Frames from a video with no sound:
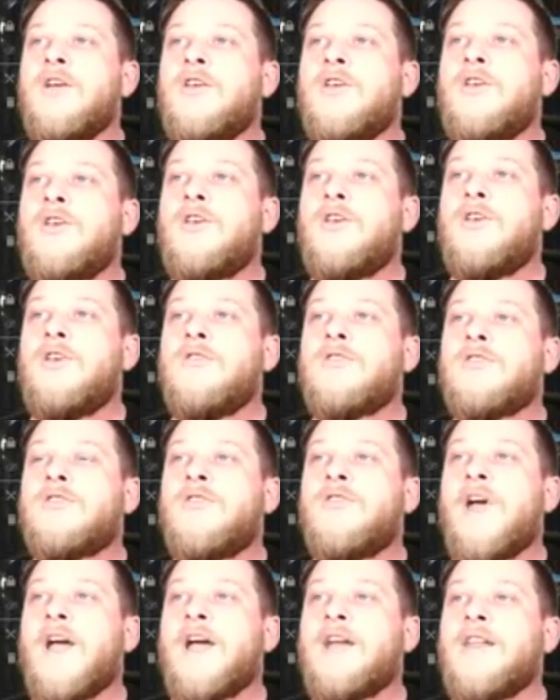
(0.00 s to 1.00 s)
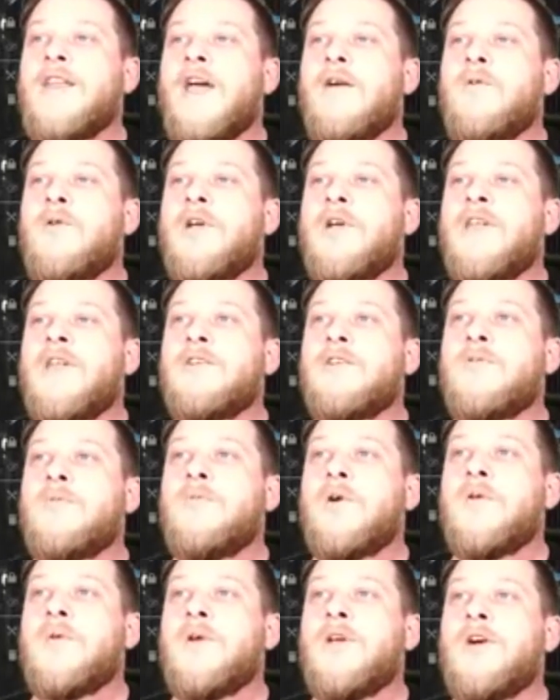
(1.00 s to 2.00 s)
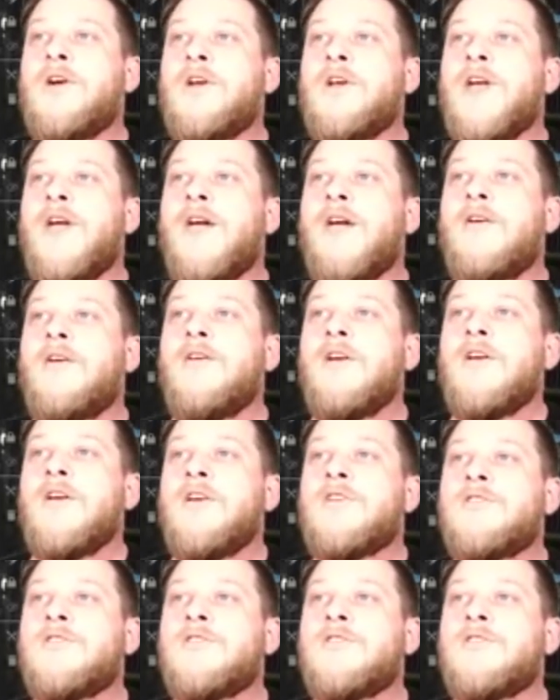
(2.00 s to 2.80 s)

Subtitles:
Huge crack. And now we're getting to where we are now.